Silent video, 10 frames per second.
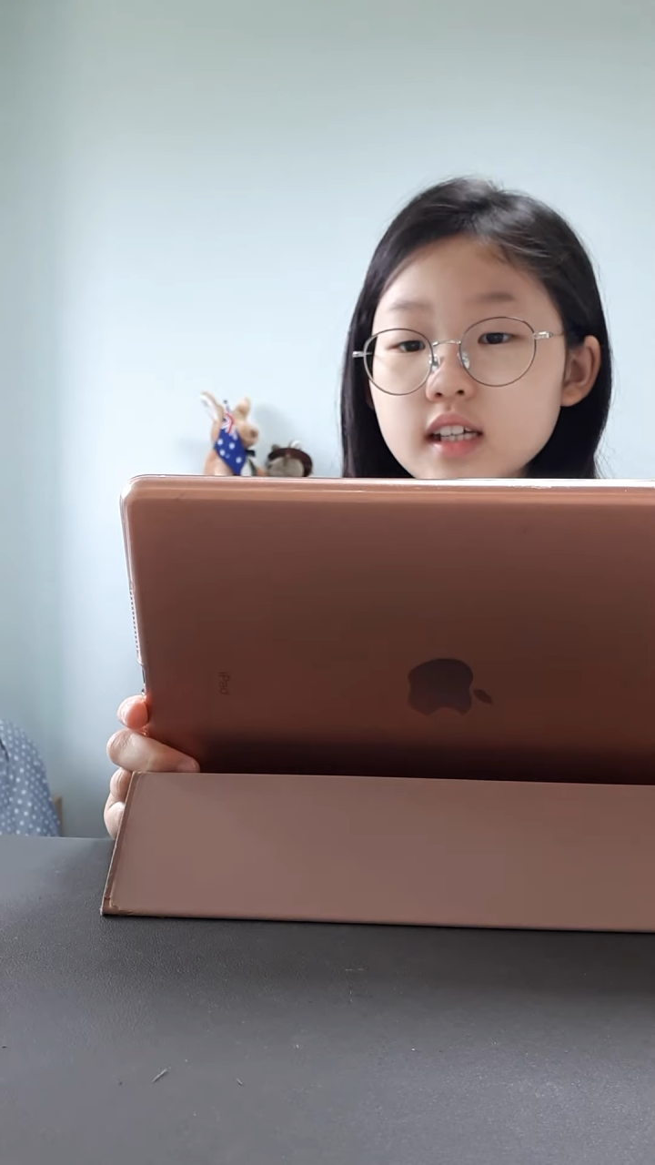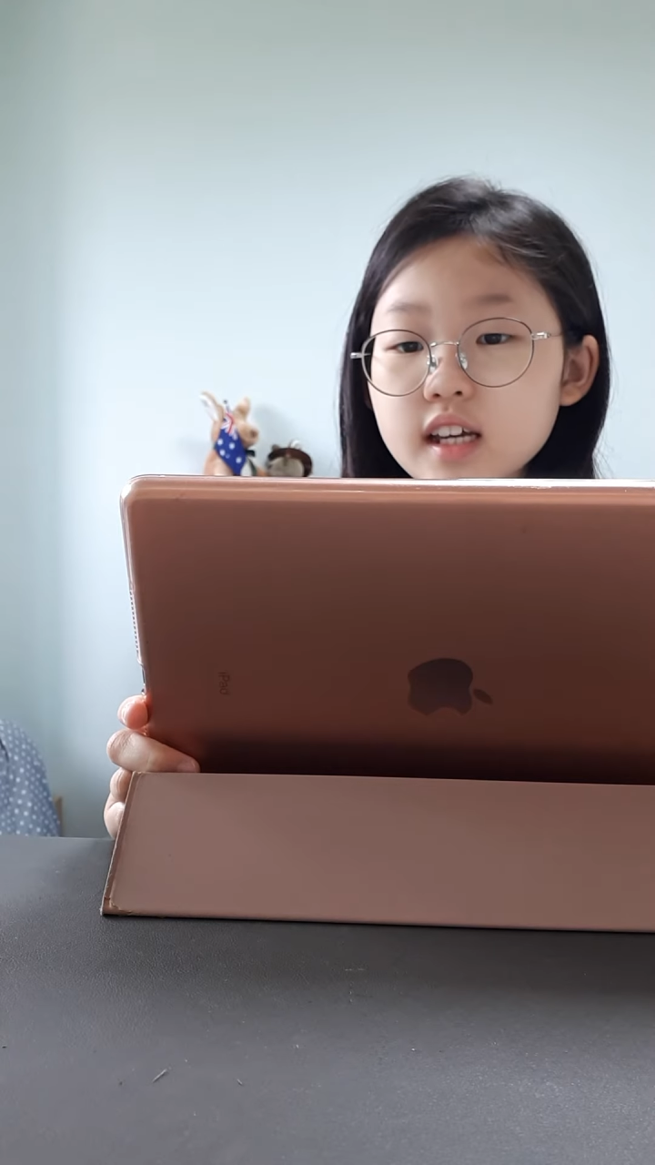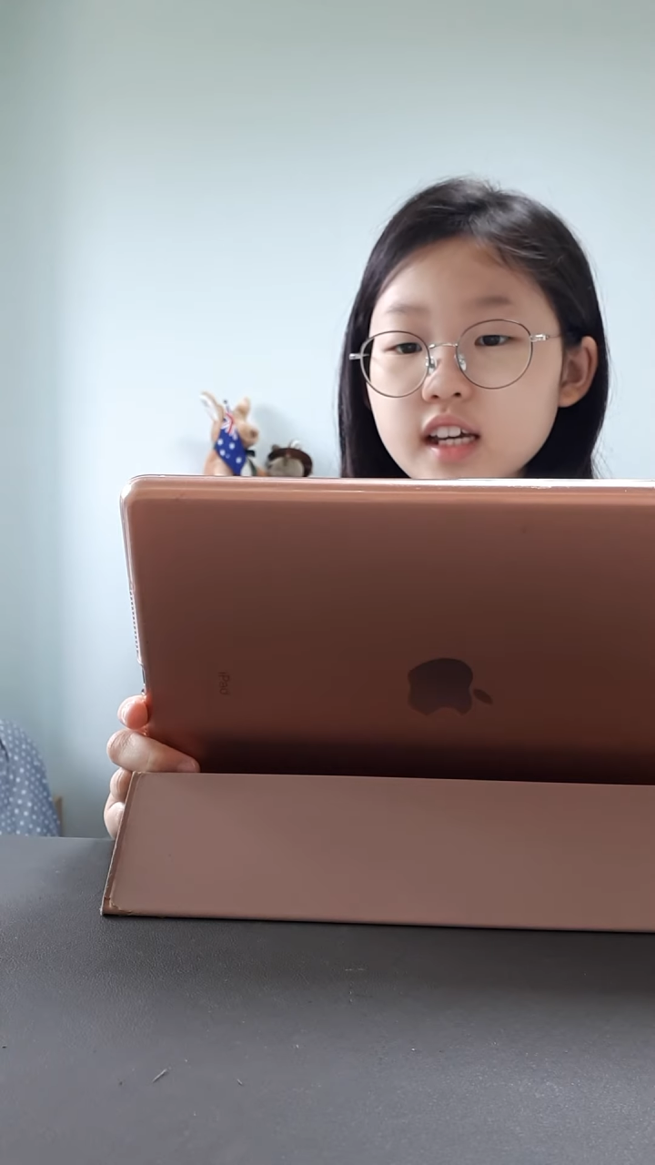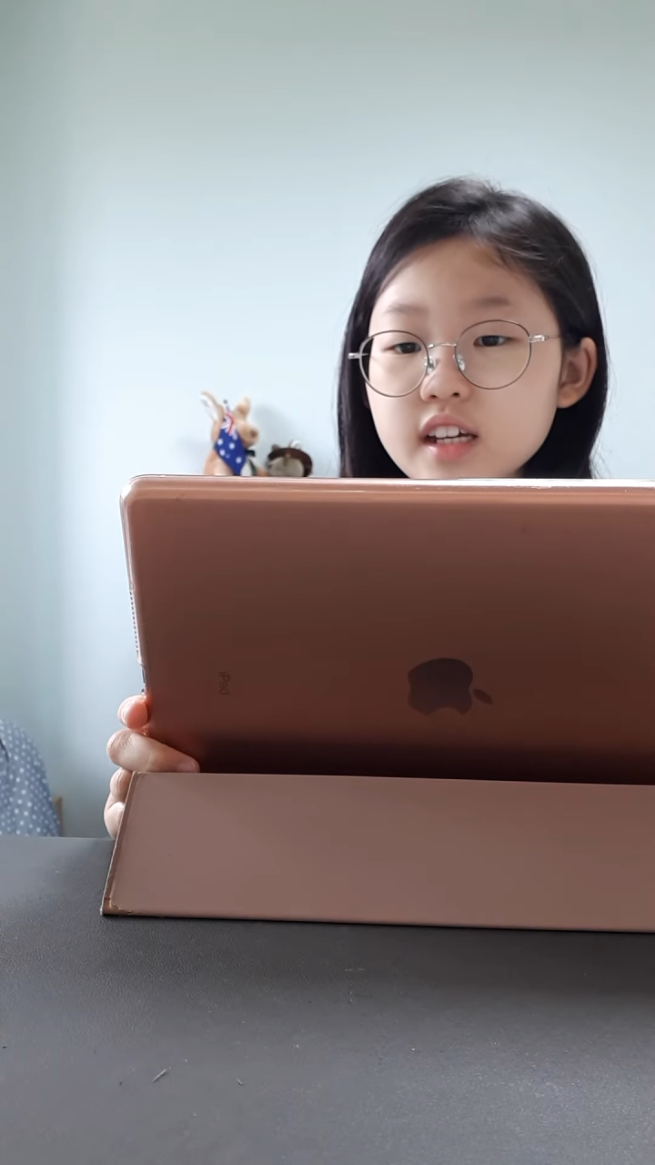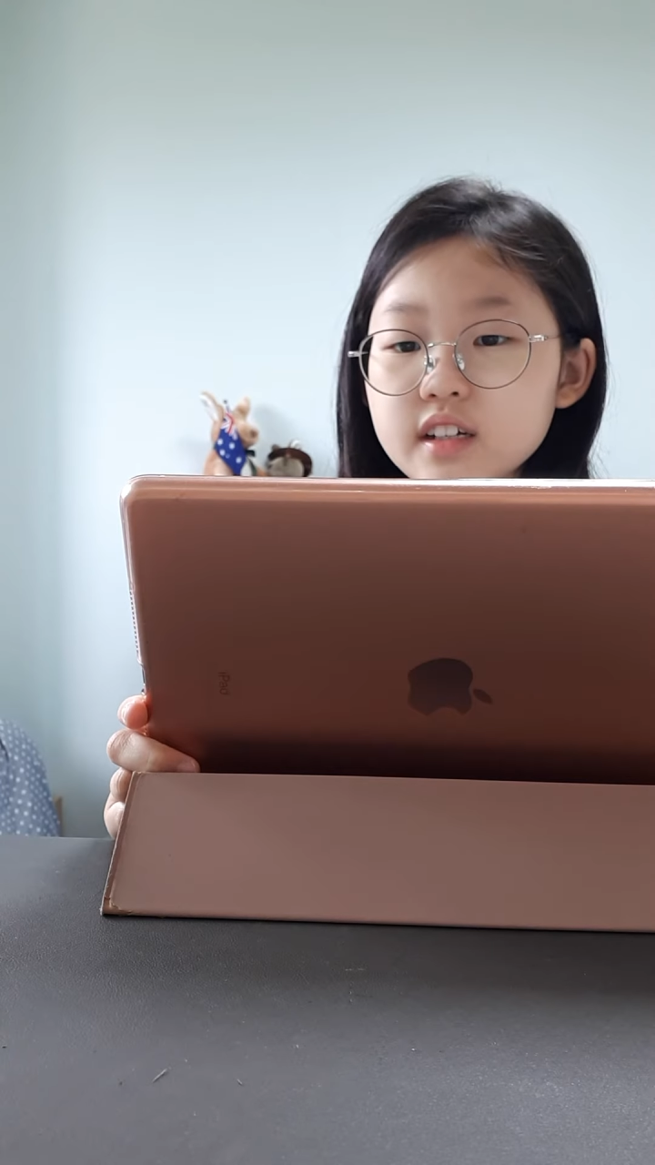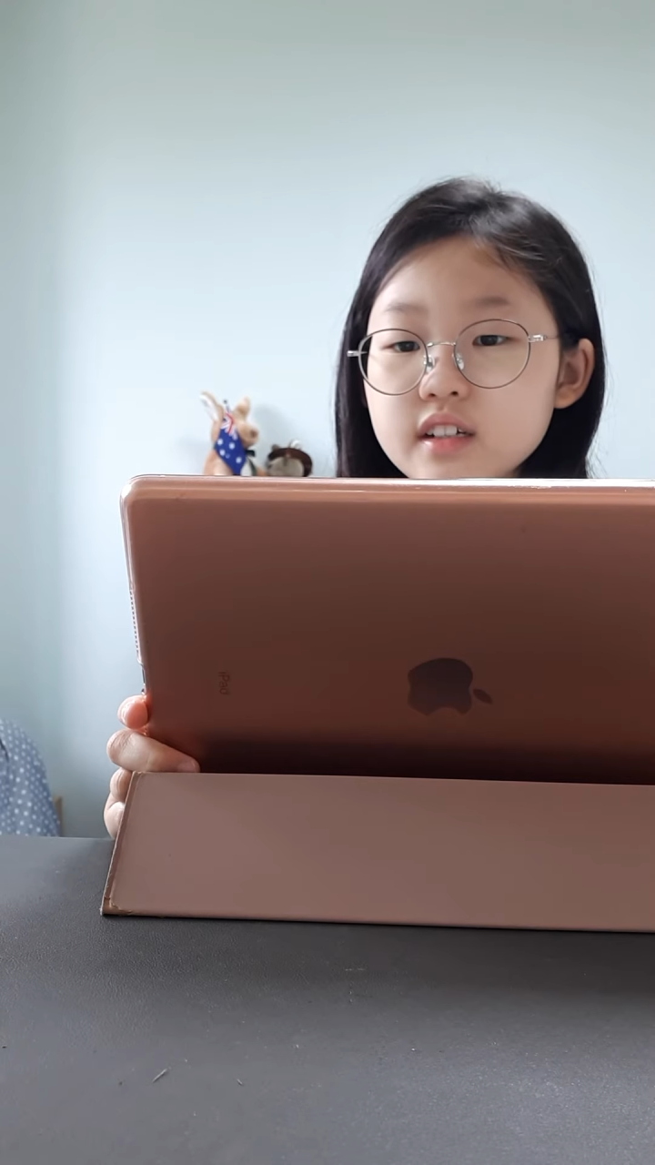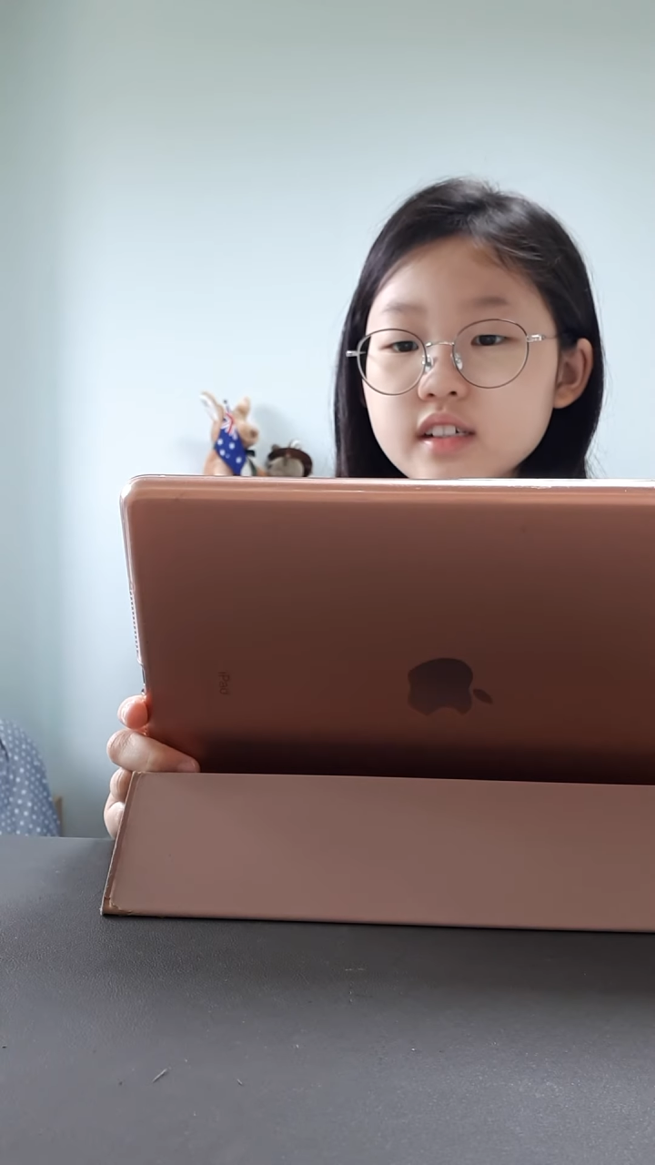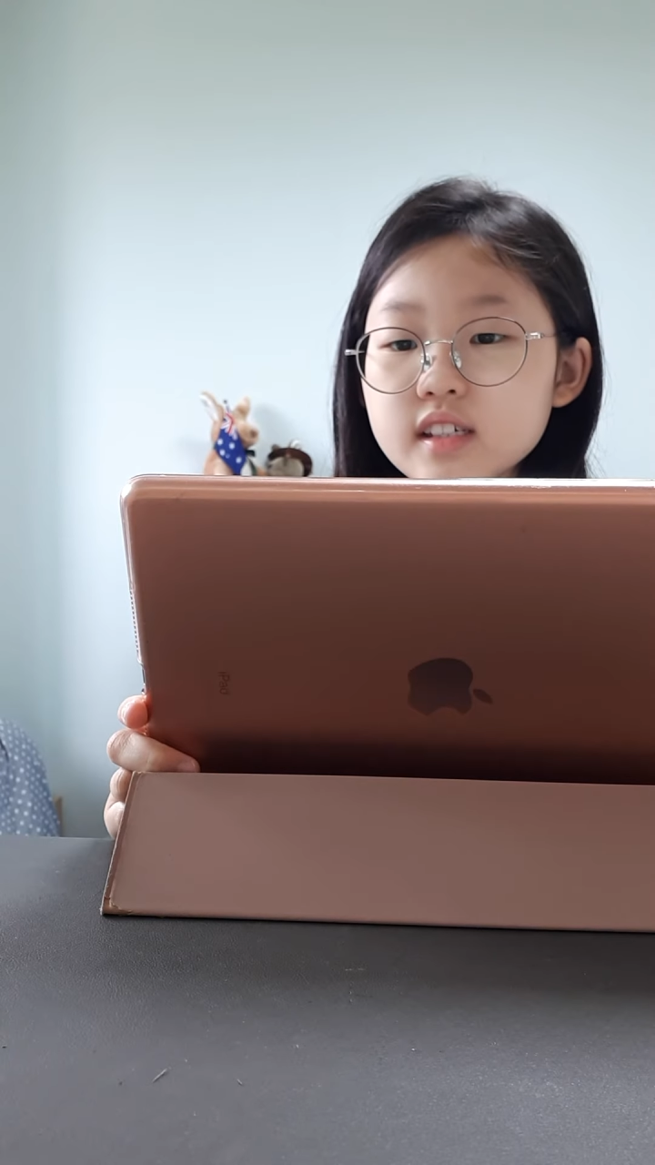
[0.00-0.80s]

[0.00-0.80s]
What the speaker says: year,